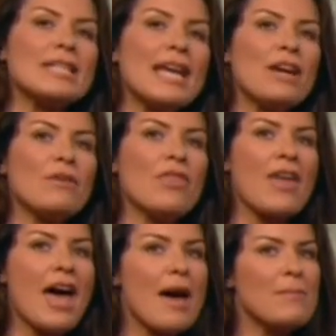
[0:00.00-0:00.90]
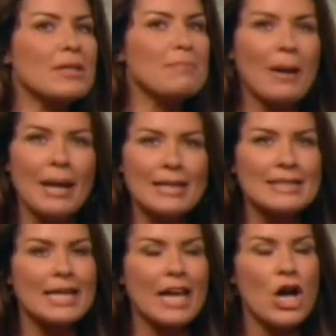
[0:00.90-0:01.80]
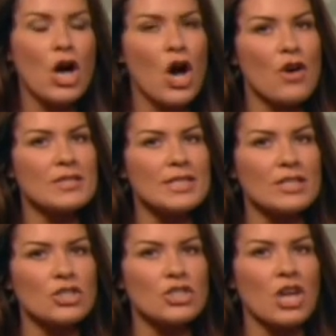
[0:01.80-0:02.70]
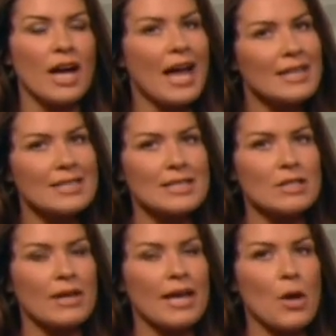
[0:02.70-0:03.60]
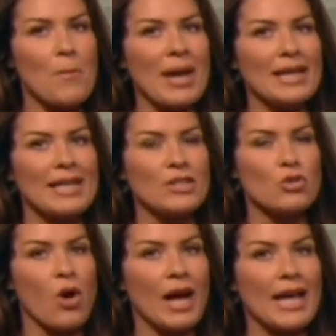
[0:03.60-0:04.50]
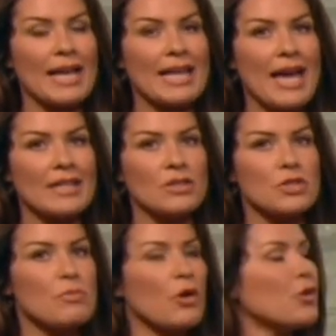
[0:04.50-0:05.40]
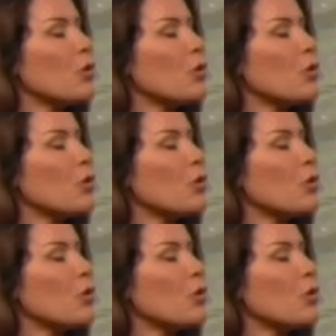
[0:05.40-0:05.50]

here and there, but plenty of sunshine and it's looking mainly dry again tomorrow.